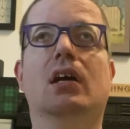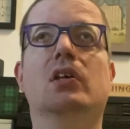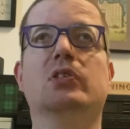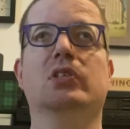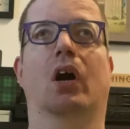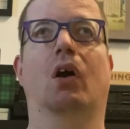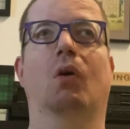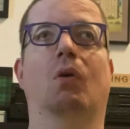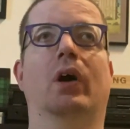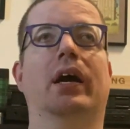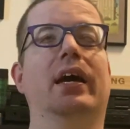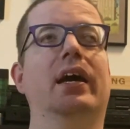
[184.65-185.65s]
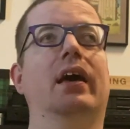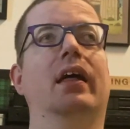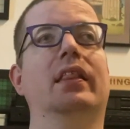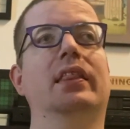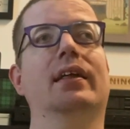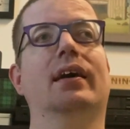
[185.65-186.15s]
So
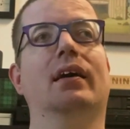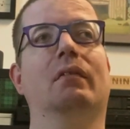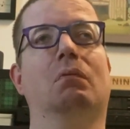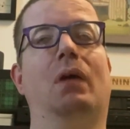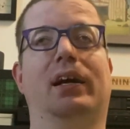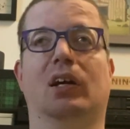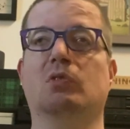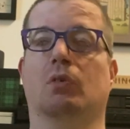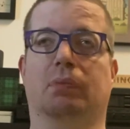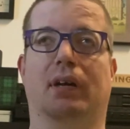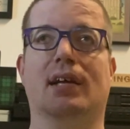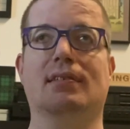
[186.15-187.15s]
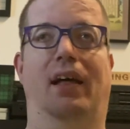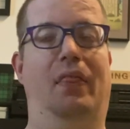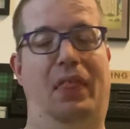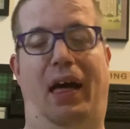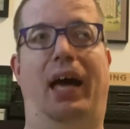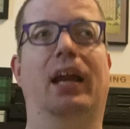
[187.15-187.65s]
the records were pressed on
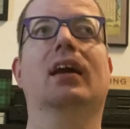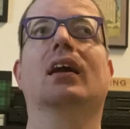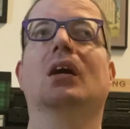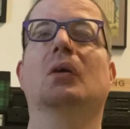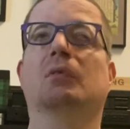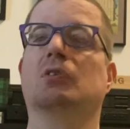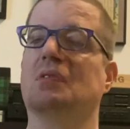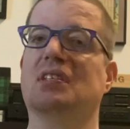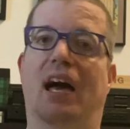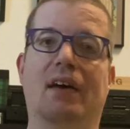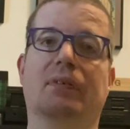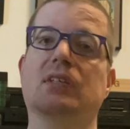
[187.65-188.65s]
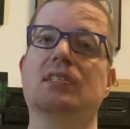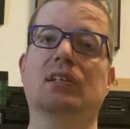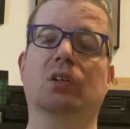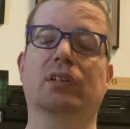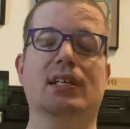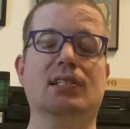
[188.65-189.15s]
that, which means every
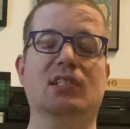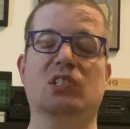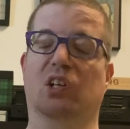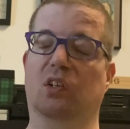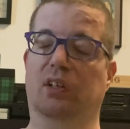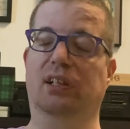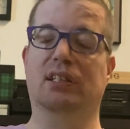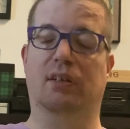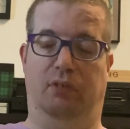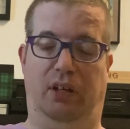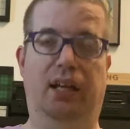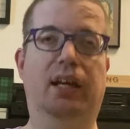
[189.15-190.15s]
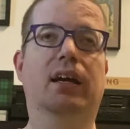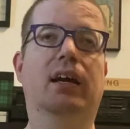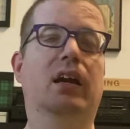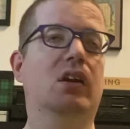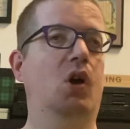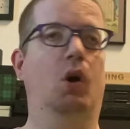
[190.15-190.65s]
single disc is going to look different.
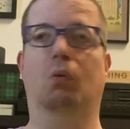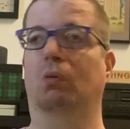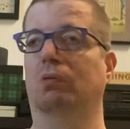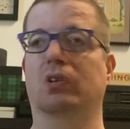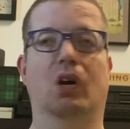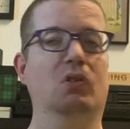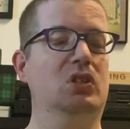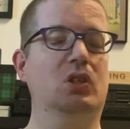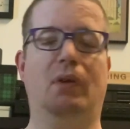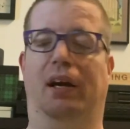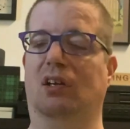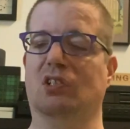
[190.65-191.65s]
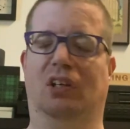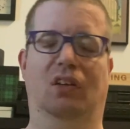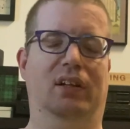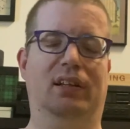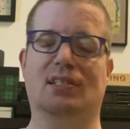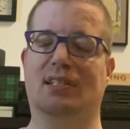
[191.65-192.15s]
No two records are going to
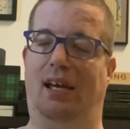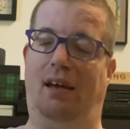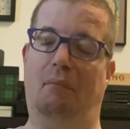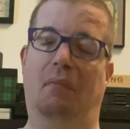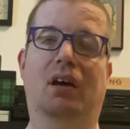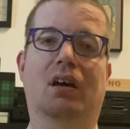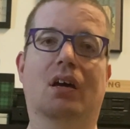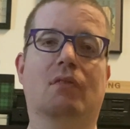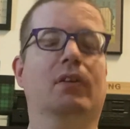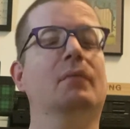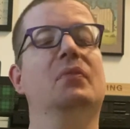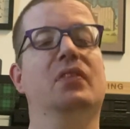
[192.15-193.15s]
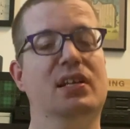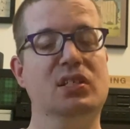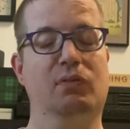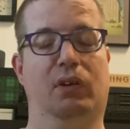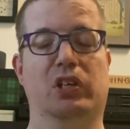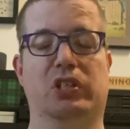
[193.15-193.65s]
look the same from this
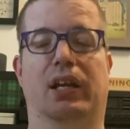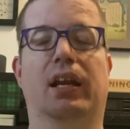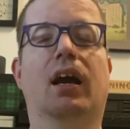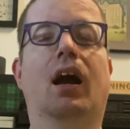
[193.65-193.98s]
version.